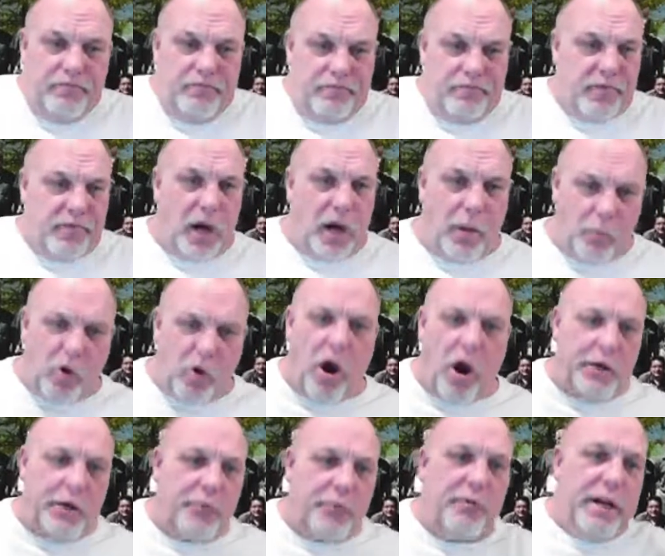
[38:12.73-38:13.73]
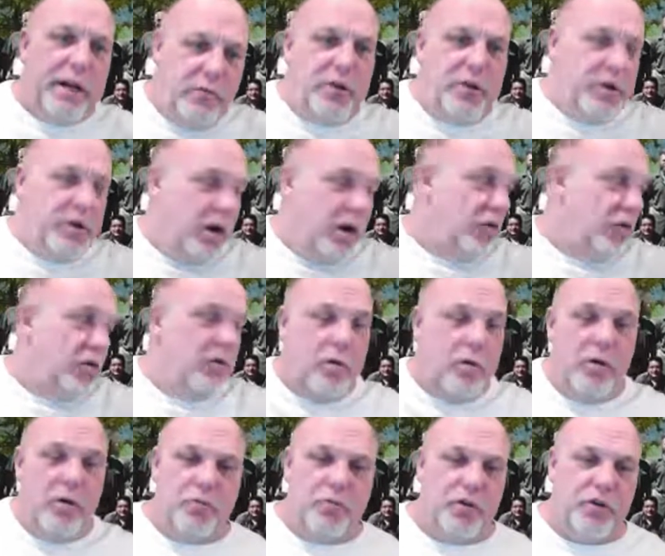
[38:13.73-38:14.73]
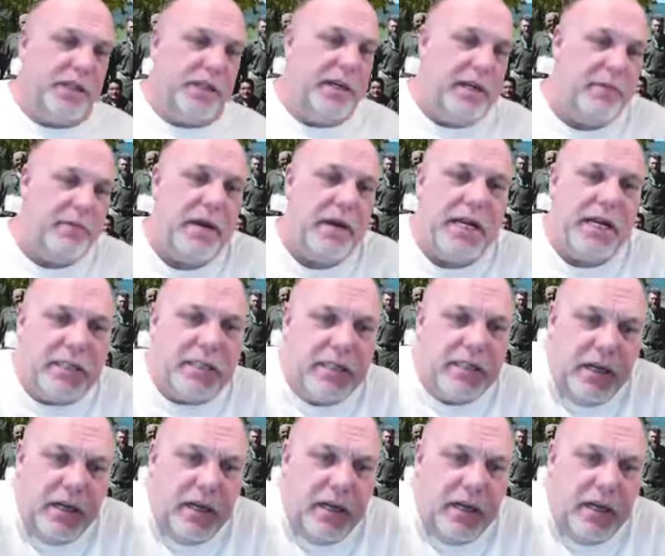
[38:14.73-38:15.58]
camaraderie with other prison inmates.